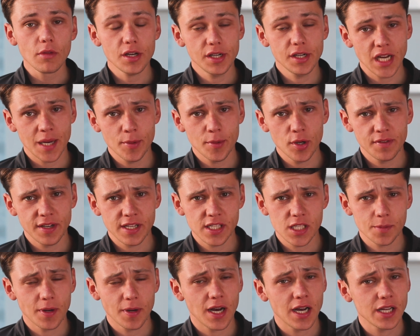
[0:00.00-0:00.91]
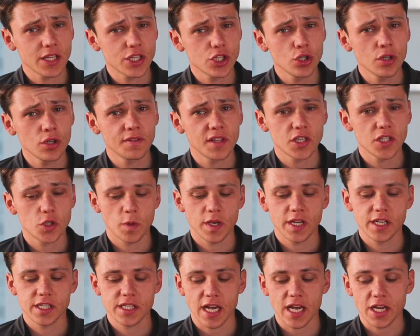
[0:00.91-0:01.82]
Now moving into part 2 of this
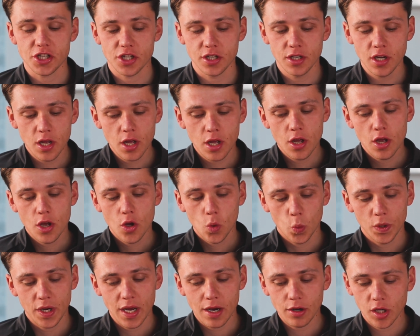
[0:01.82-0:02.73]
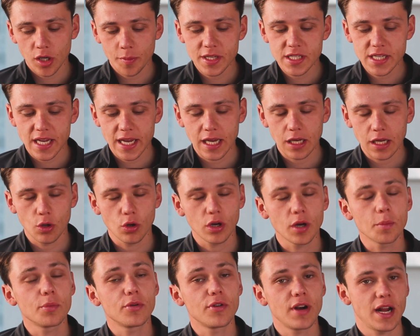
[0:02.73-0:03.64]
week's session, we're now going to be taking a look
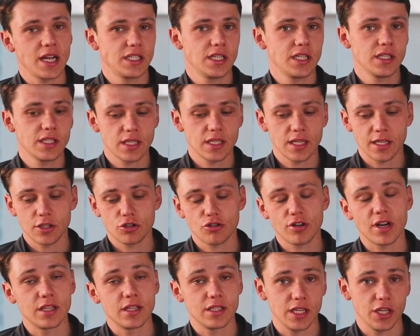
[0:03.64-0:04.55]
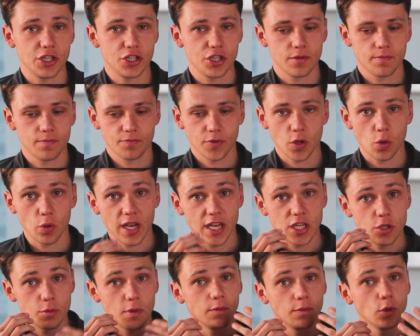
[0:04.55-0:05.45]
at pressing to then transition. Okay,
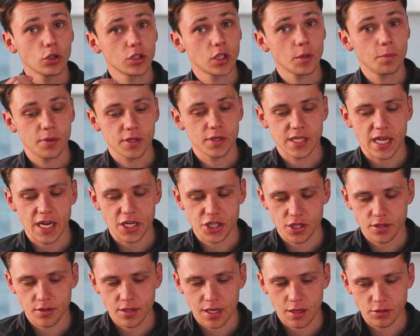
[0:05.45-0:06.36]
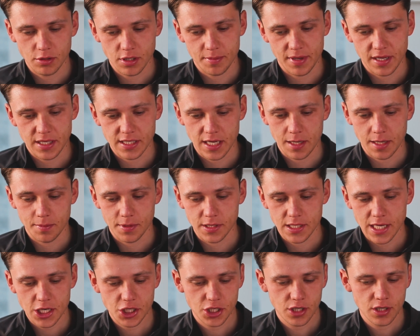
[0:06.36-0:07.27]
so we've looked at possession, or to maintain
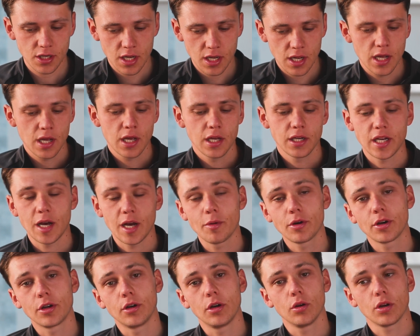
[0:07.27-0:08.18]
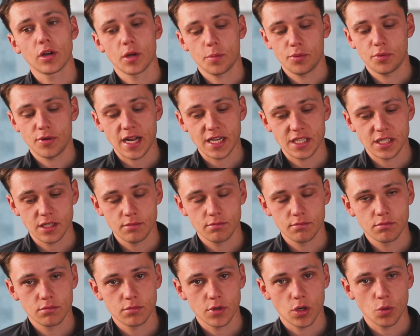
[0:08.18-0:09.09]
possession. Now we're going to look at pressing,
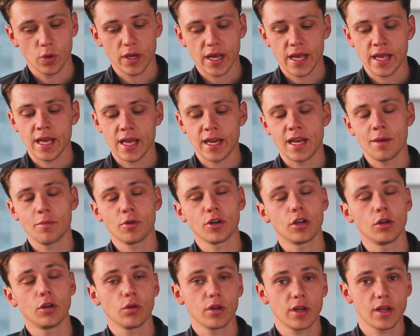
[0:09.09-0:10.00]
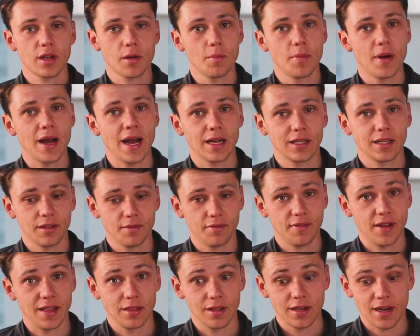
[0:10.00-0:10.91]
okay, and then we're going to look at compact
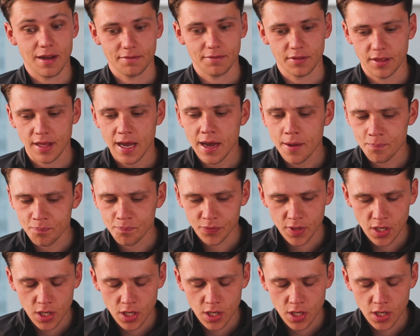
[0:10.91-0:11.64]
defending after that.